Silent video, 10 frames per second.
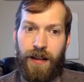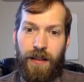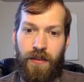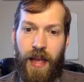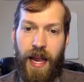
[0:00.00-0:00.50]

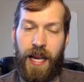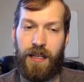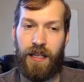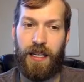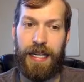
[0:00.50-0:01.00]

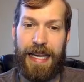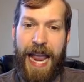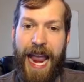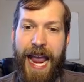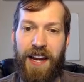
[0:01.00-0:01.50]
that
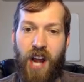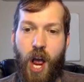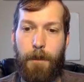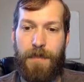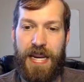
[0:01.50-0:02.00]

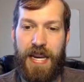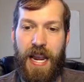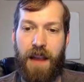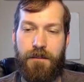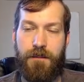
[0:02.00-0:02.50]
cannot be
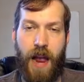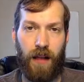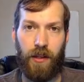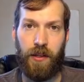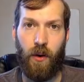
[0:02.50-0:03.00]
a
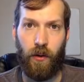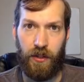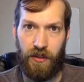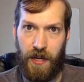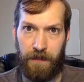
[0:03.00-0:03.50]
valid
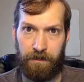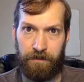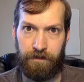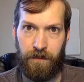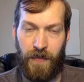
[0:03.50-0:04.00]
argument.
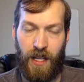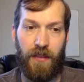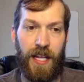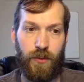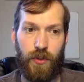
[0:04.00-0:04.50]
And
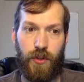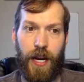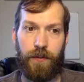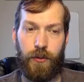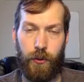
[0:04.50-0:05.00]
that's when you have
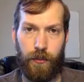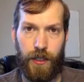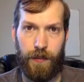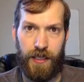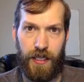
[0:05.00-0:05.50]
true
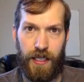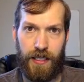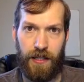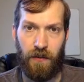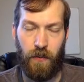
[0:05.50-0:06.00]
premises
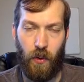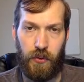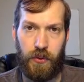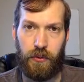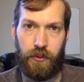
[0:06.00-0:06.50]
and a false
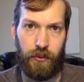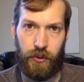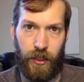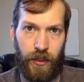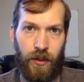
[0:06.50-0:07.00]
conclusion.
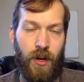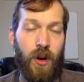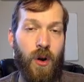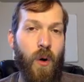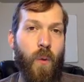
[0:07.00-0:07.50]

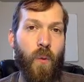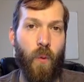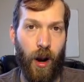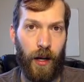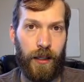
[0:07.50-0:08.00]

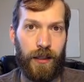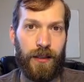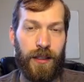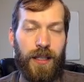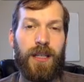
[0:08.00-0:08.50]
Why?
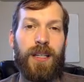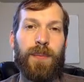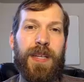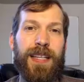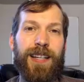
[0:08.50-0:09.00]

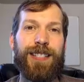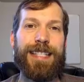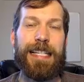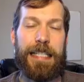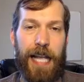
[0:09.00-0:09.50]
Because
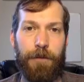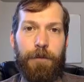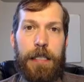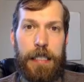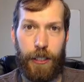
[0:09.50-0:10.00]
the
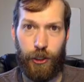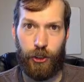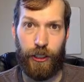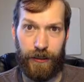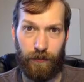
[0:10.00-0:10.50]

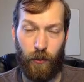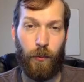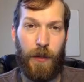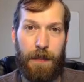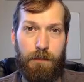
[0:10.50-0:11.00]
definition, what
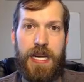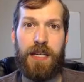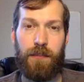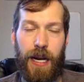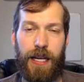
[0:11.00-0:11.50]
we mean
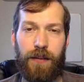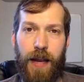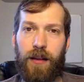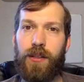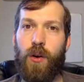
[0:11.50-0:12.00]
by a
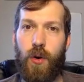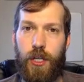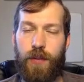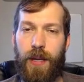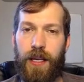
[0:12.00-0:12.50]
valid
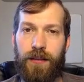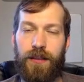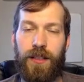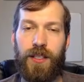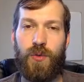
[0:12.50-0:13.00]
argument,
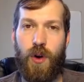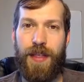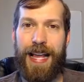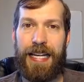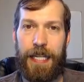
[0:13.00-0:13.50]
is one
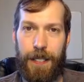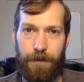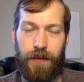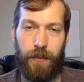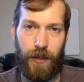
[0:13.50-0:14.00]
that if
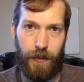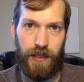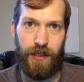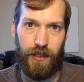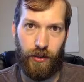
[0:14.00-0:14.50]
the
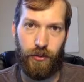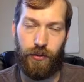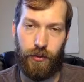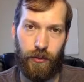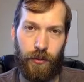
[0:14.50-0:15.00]
premises are
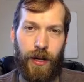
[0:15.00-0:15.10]
true,